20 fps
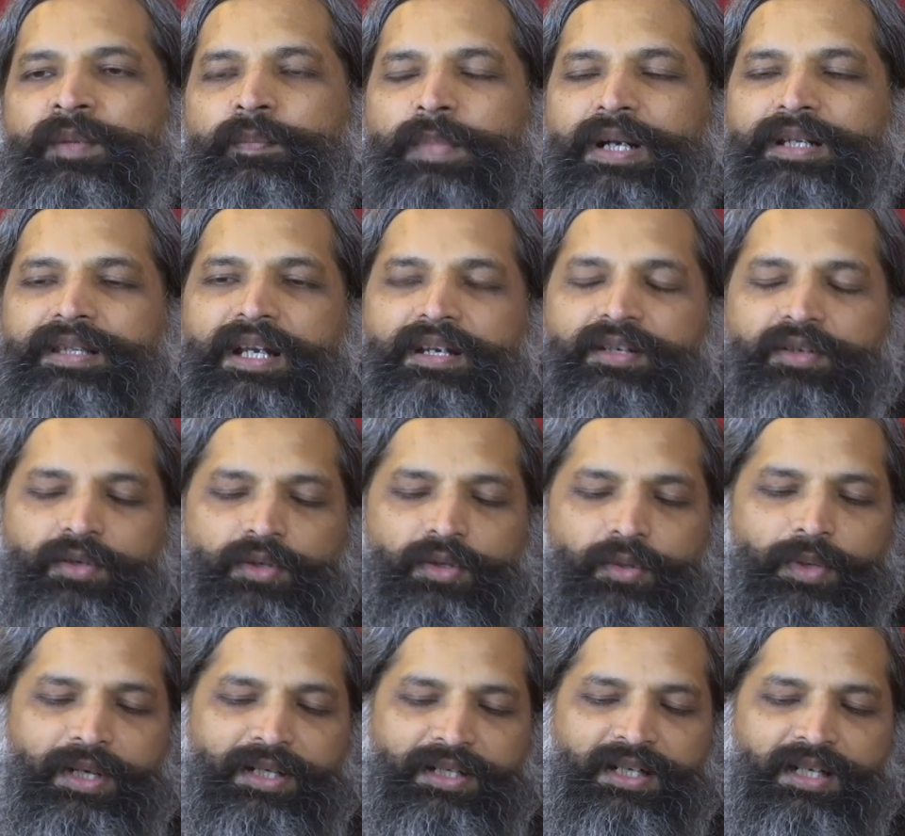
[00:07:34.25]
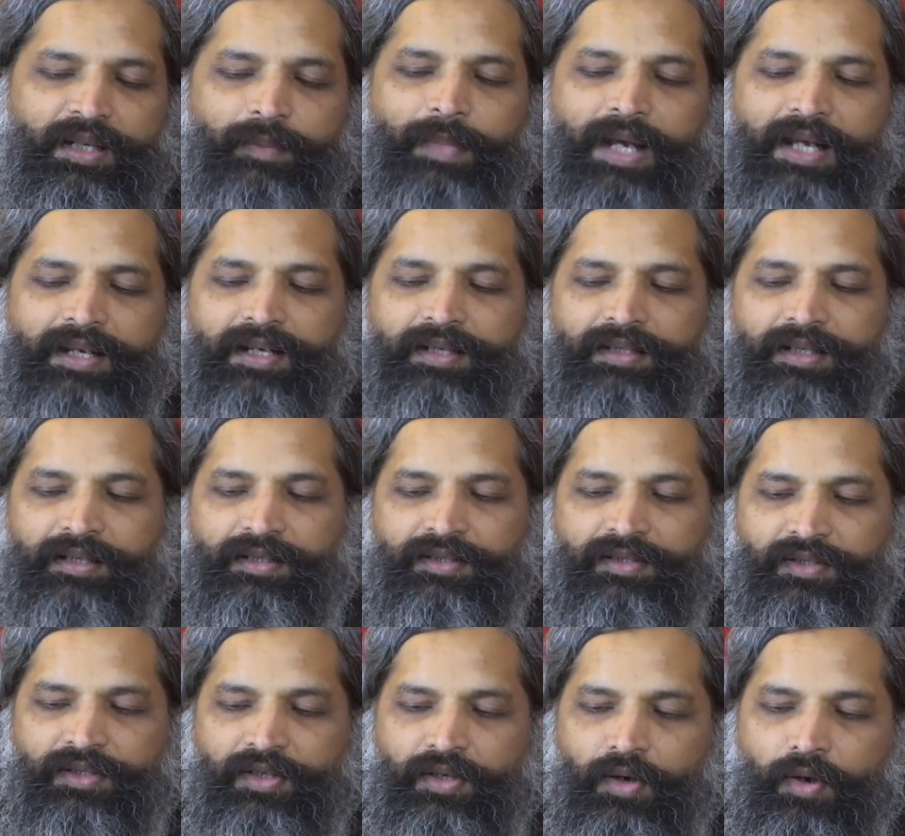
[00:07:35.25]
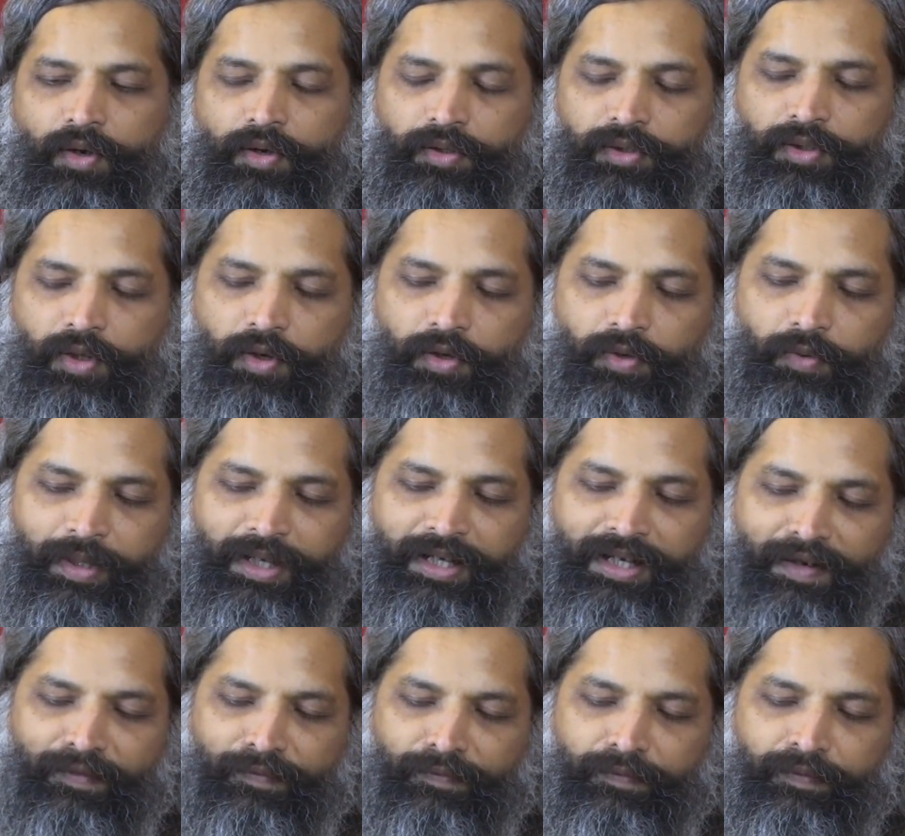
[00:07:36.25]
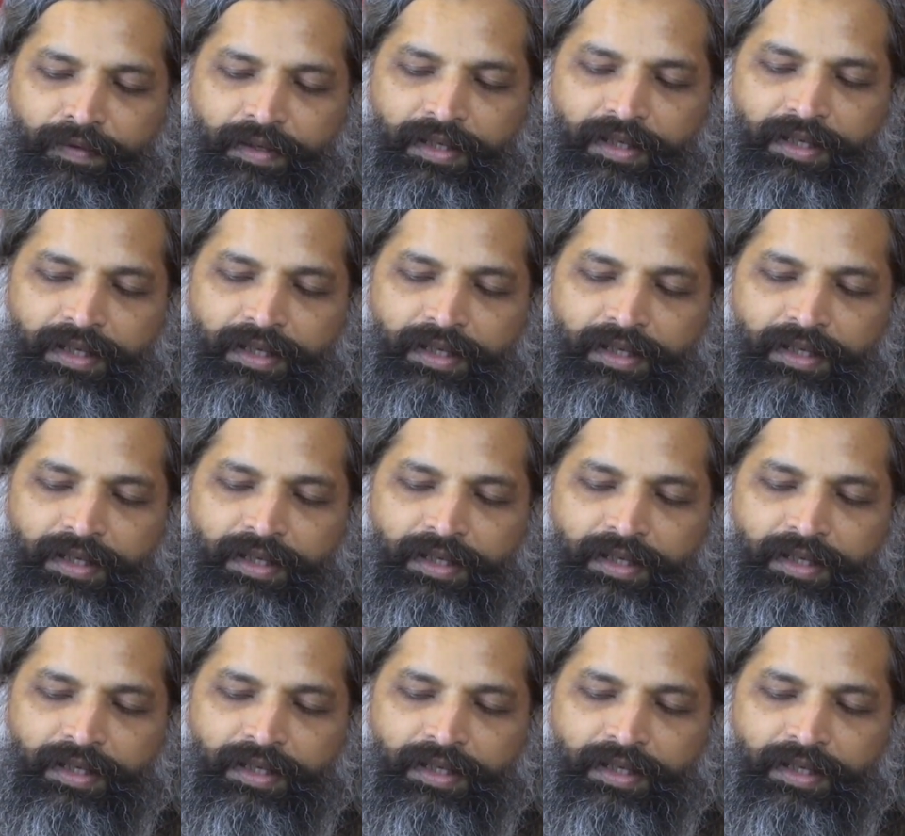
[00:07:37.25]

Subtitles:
but that you do it in a manner that is thorough enough